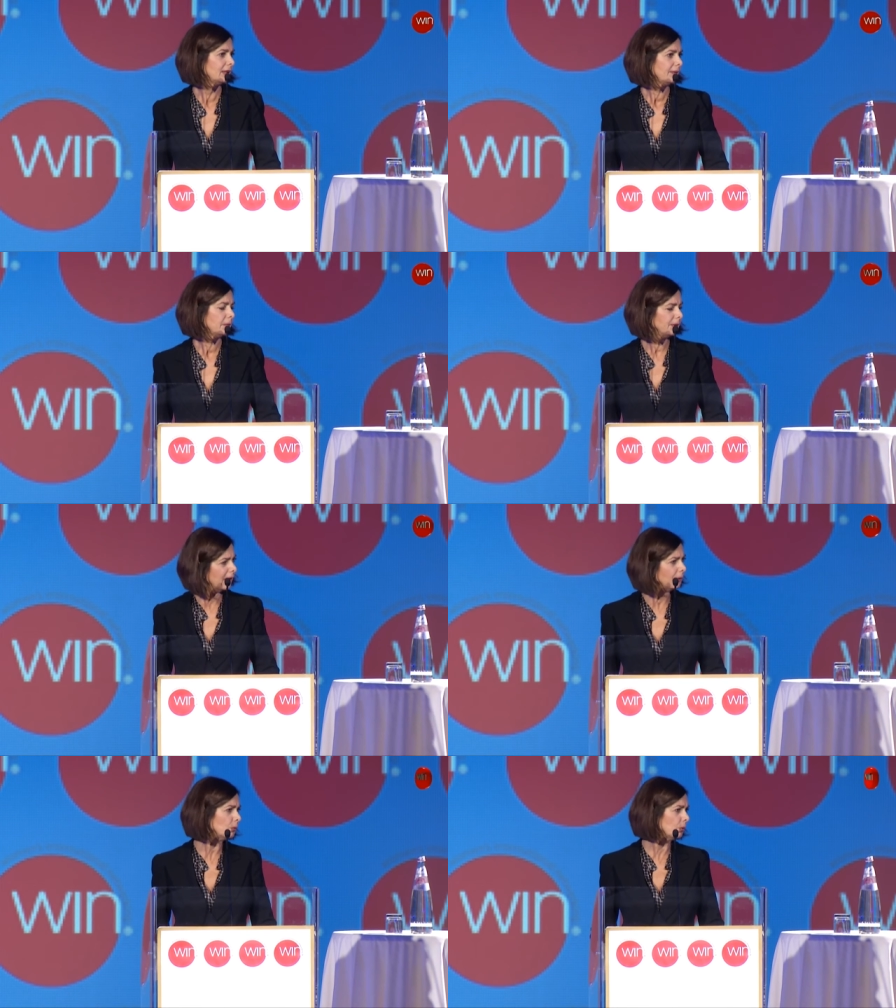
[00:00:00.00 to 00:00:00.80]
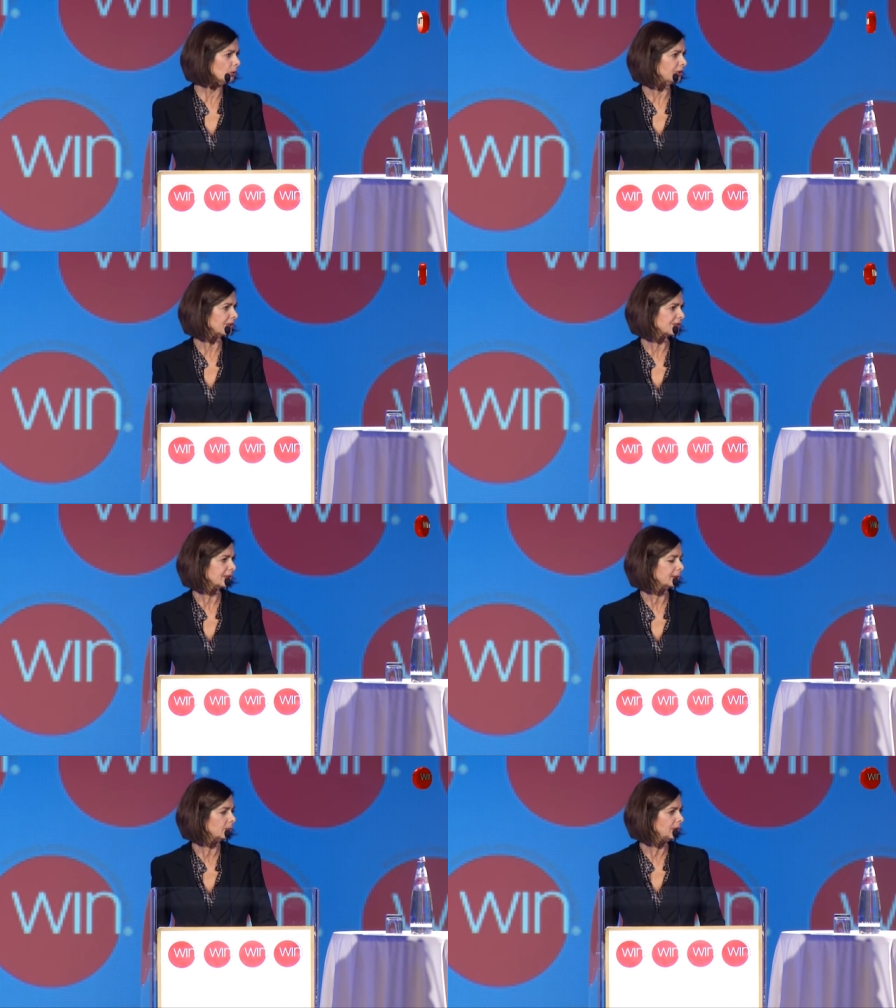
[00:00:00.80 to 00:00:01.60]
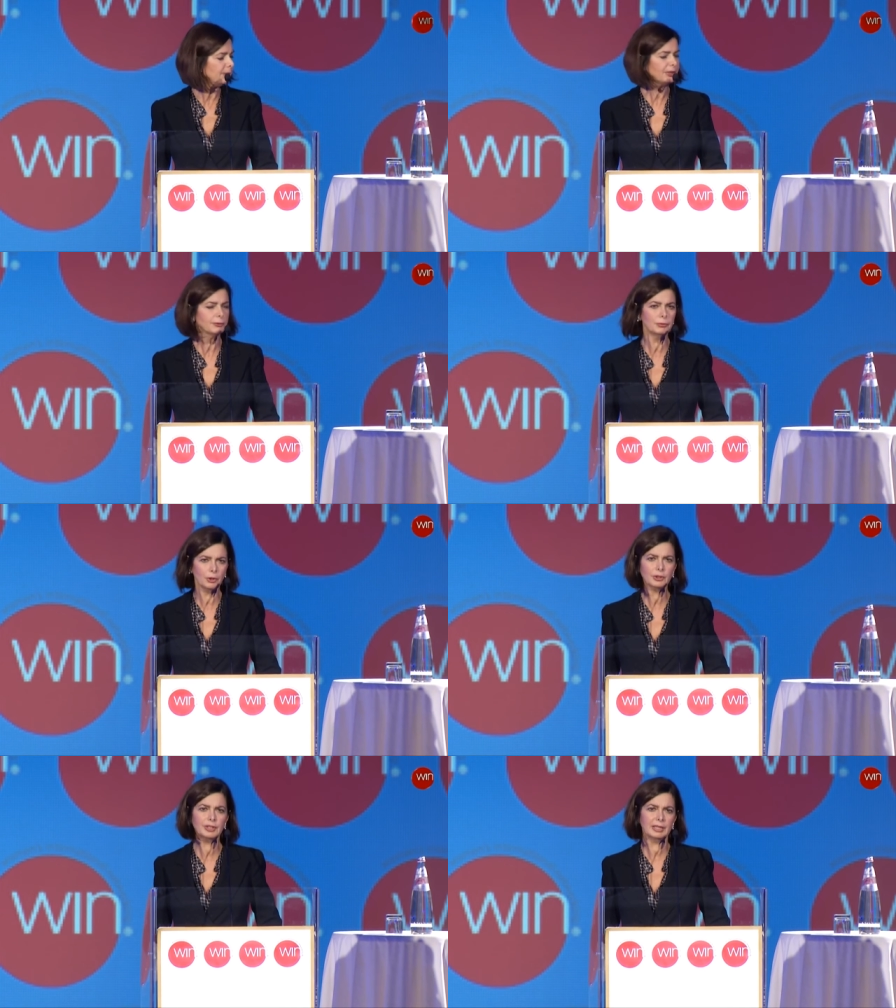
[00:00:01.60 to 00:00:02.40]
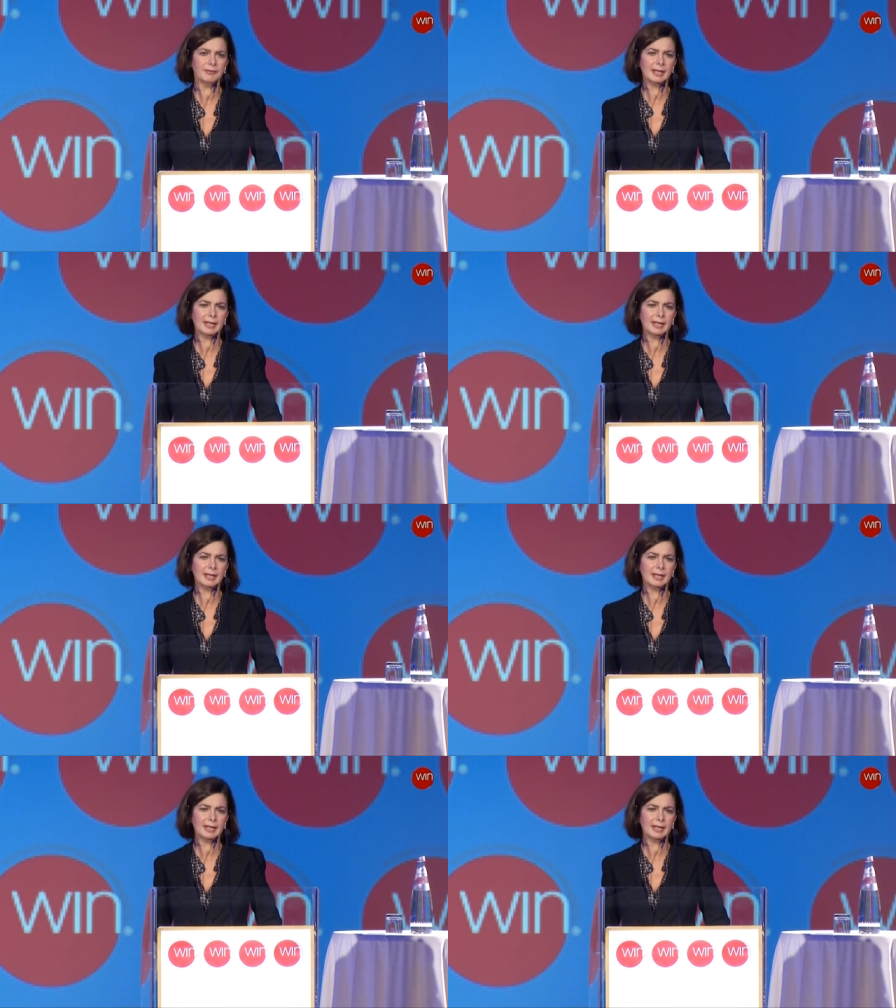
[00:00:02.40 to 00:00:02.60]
Without quotas, women do not have